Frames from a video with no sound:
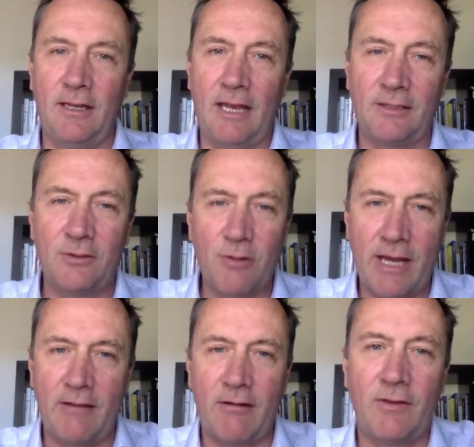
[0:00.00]
as a
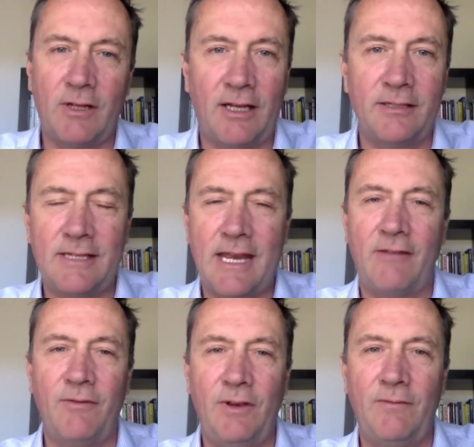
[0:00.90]
trainer over the last 10,
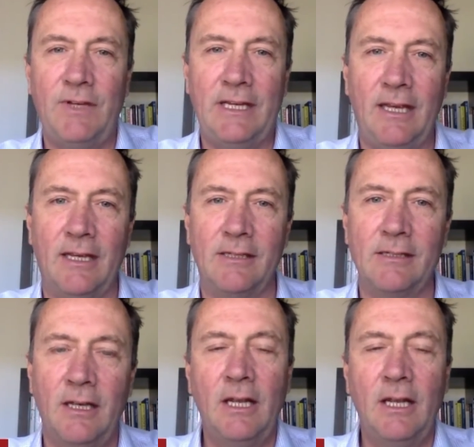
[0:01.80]
15 years.